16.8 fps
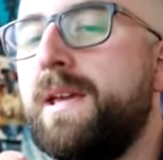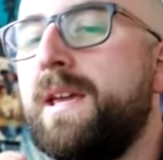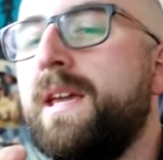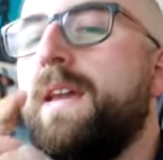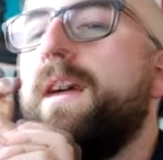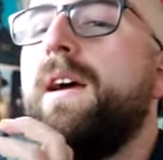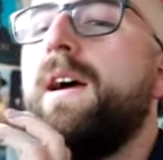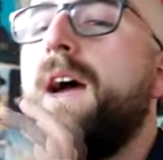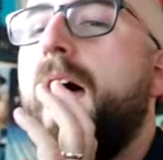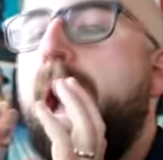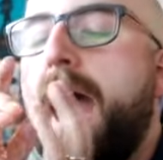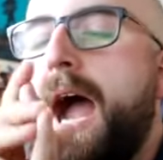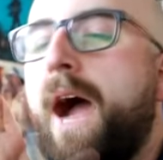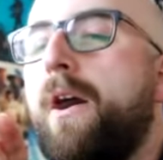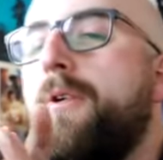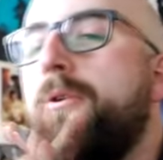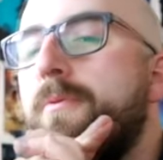be
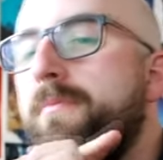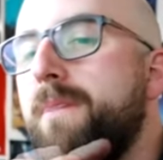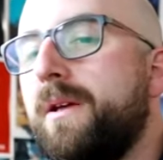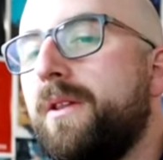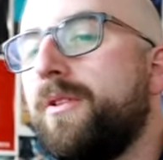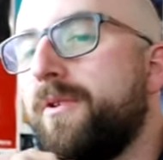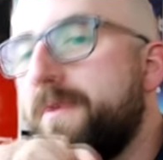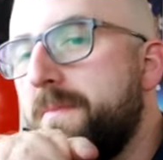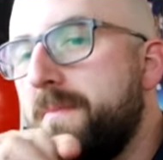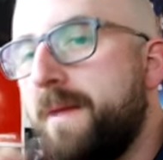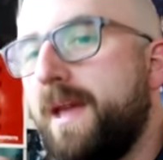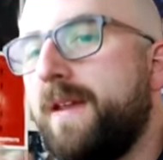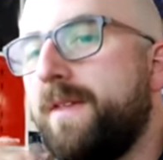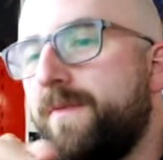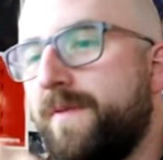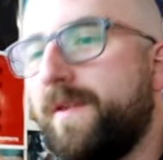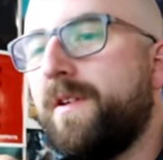how Miller
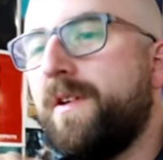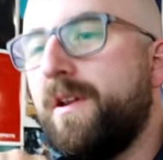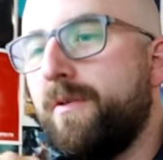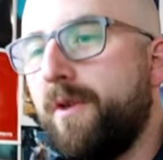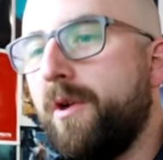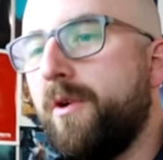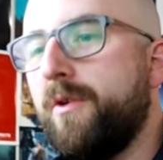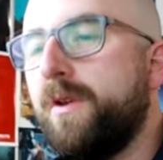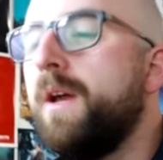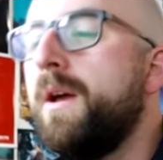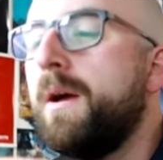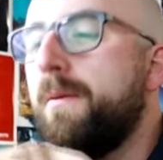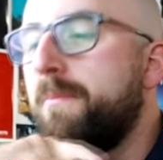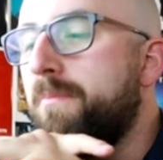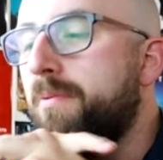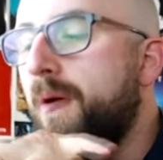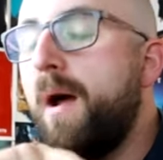made Fury Road
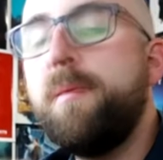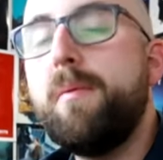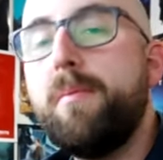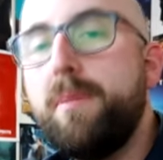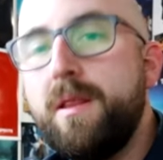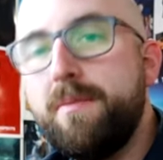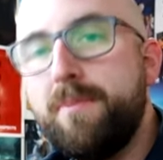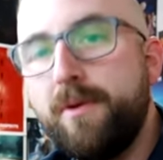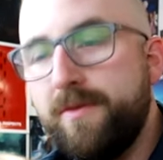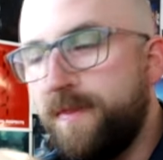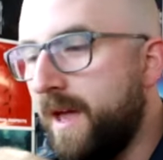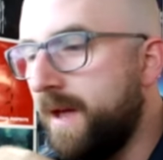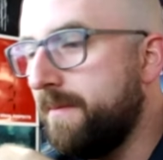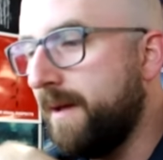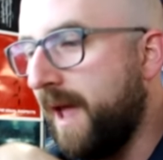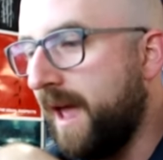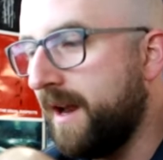probably put
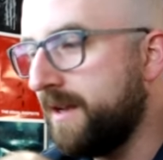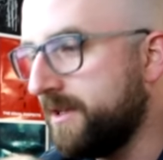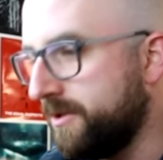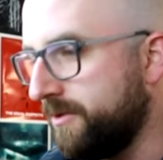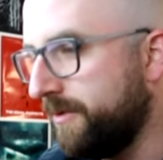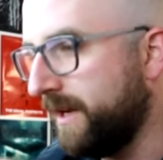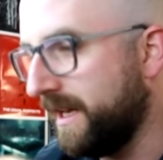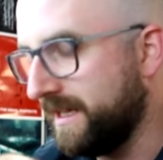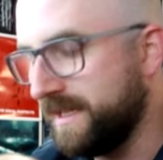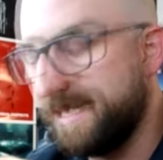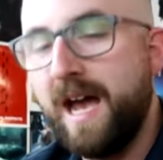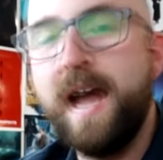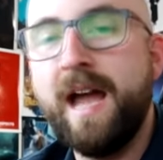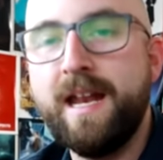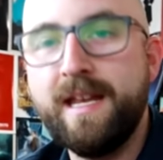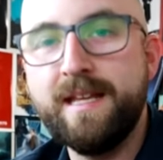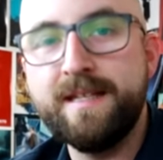that man into an
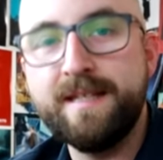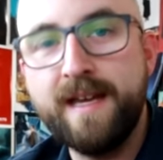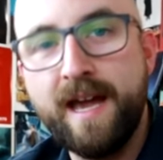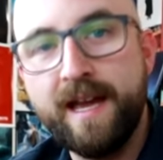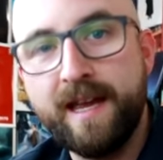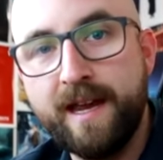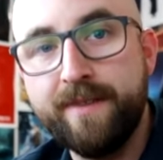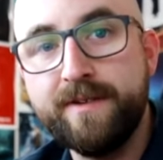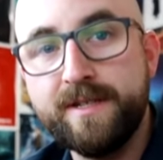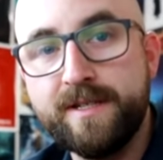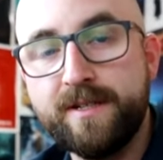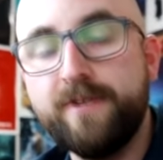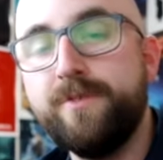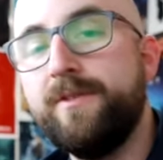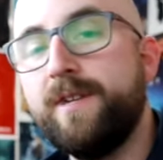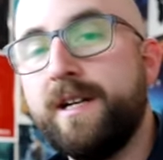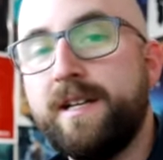anxiety attack every
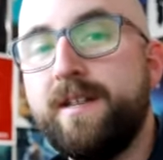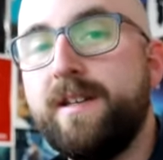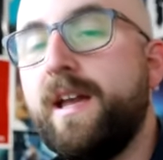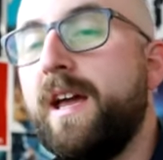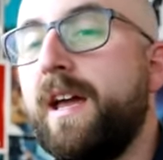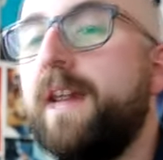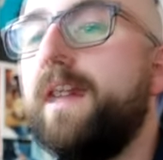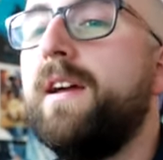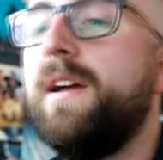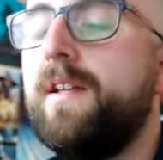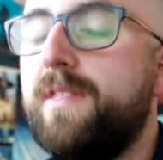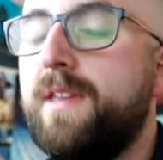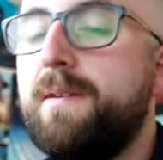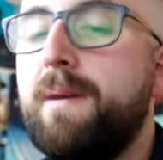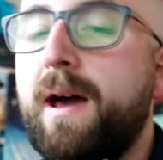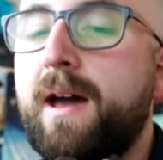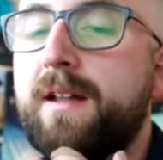single fucking day.
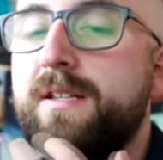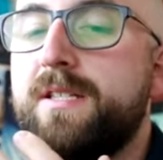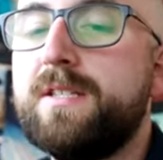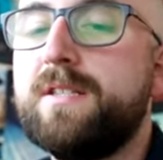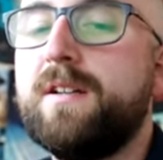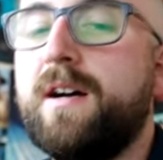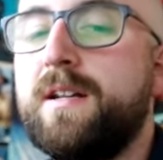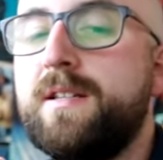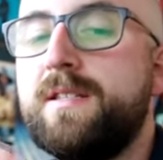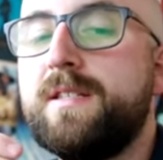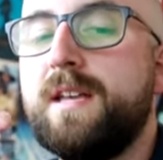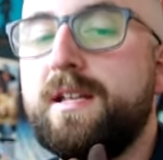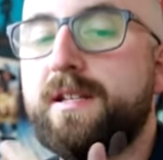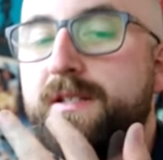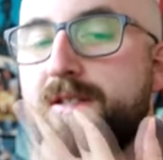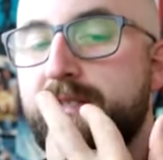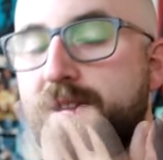The amount of stunts
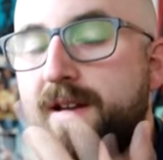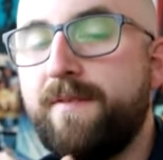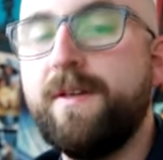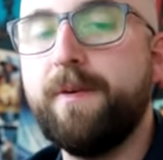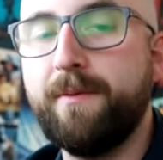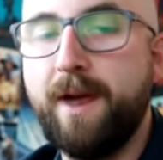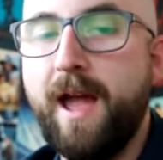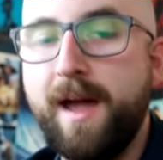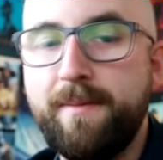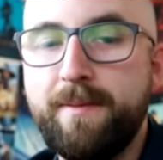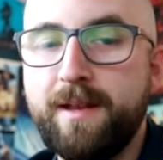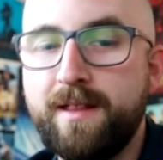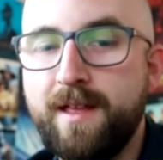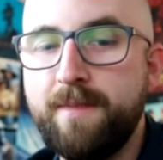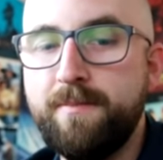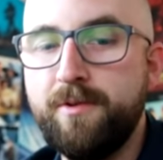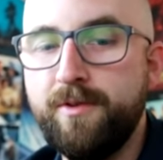and stuff that were happening
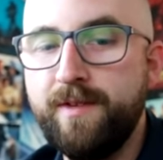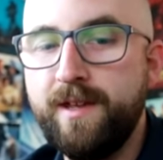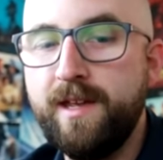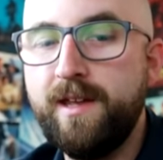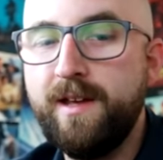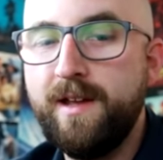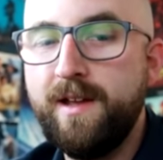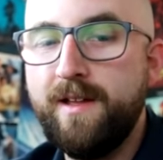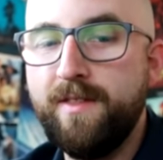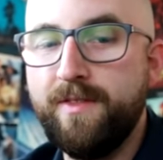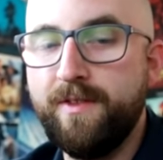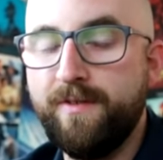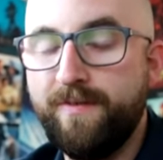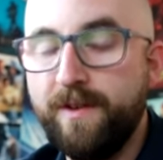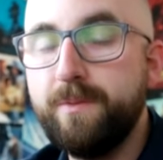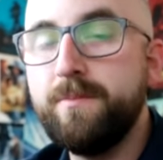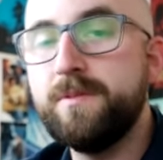in that movie, the
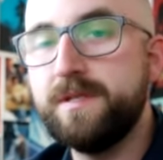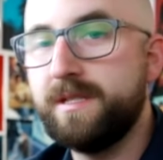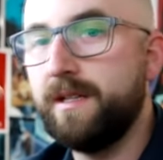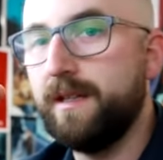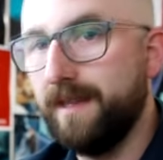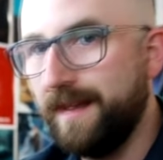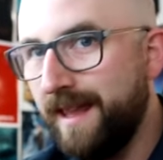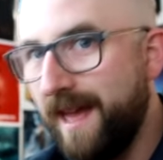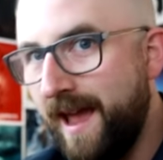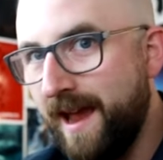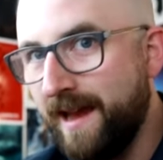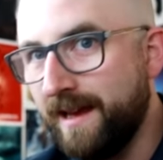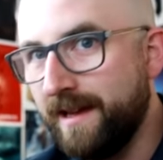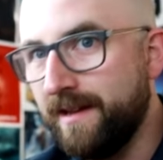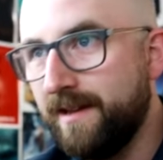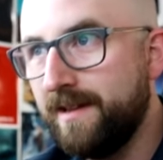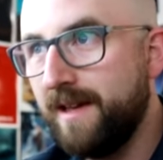film was
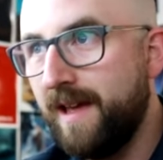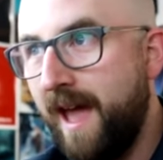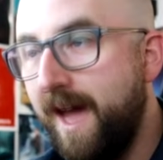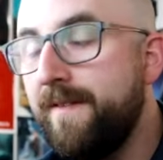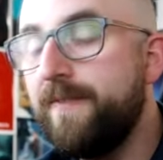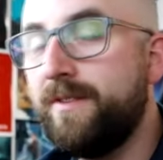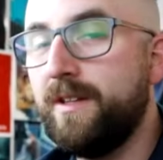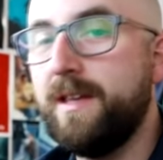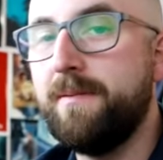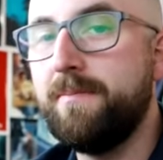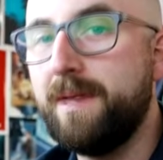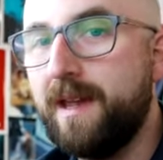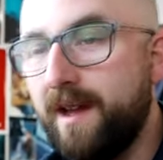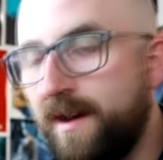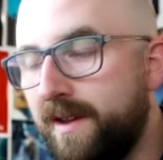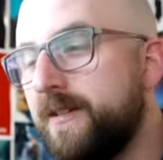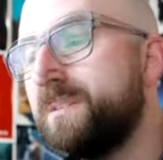delayed heavily
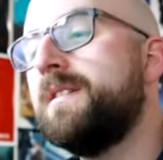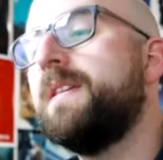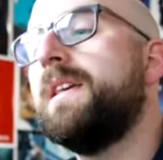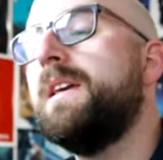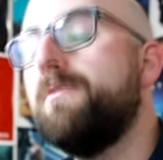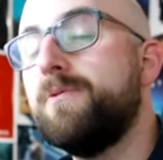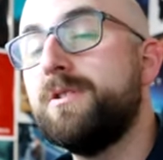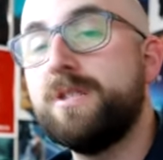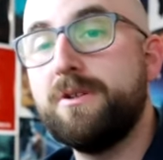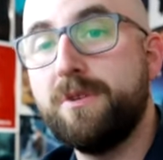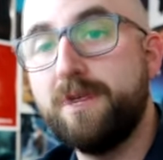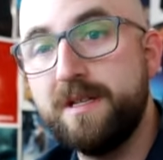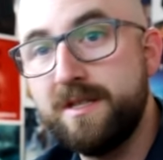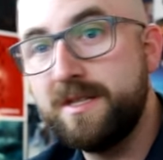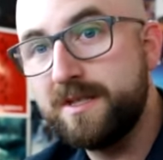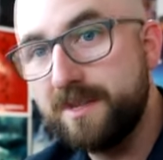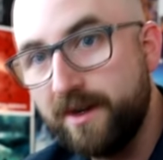because he was so
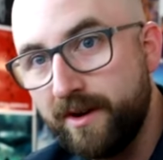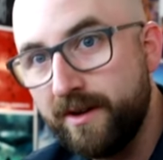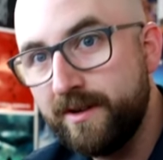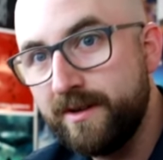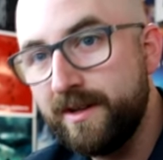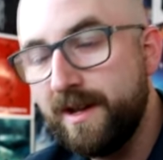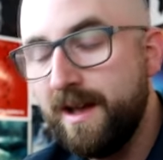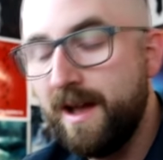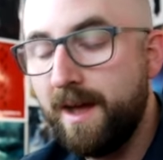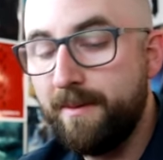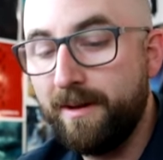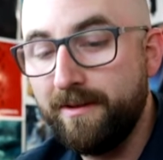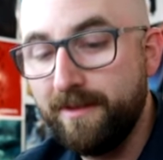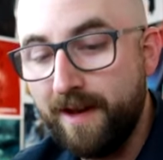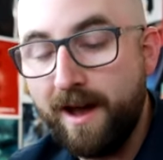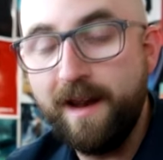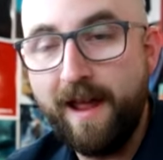concerned
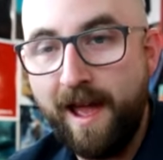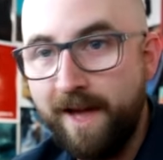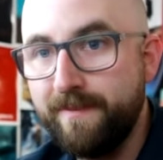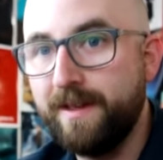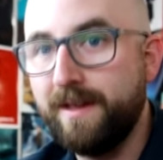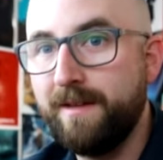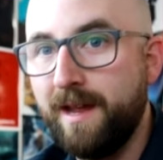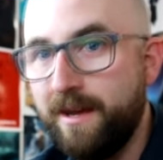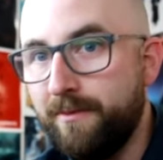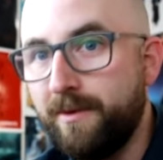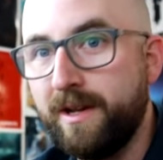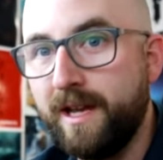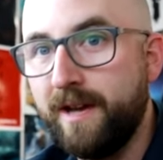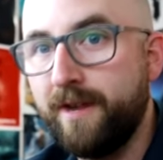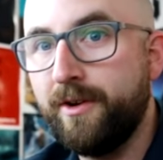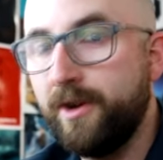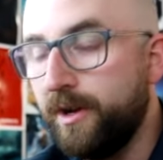about not having anyone
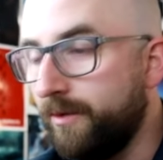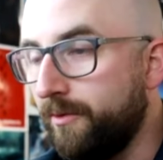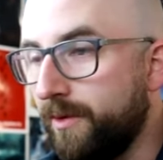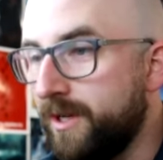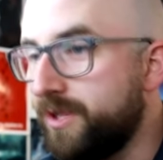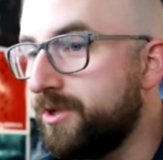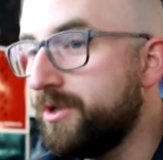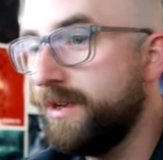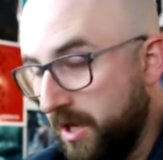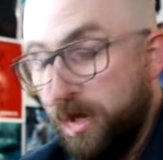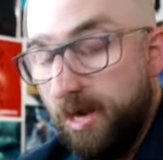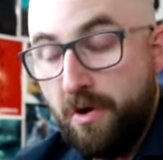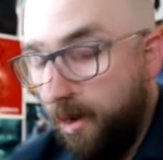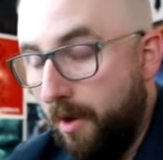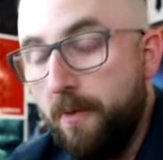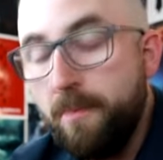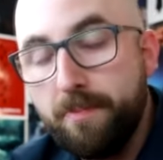get hurt, which, you
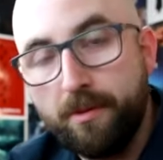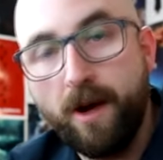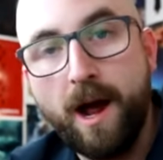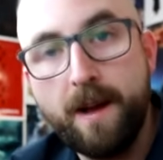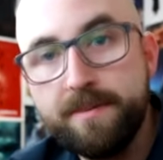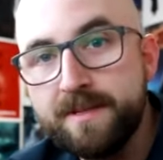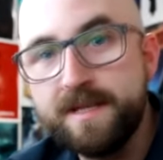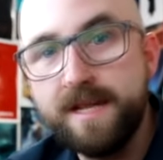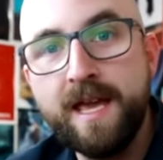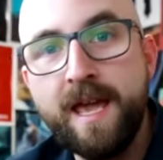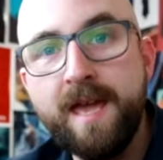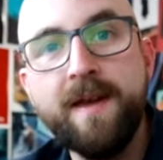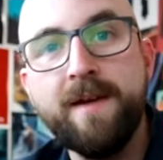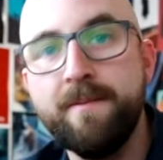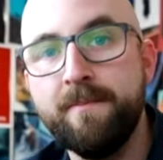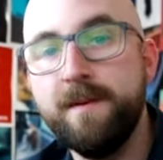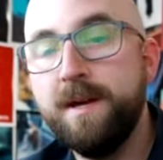know, props to
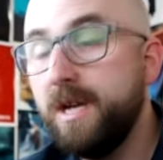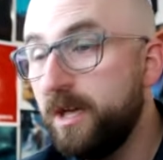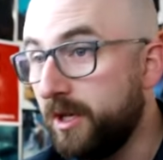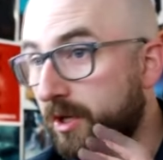him.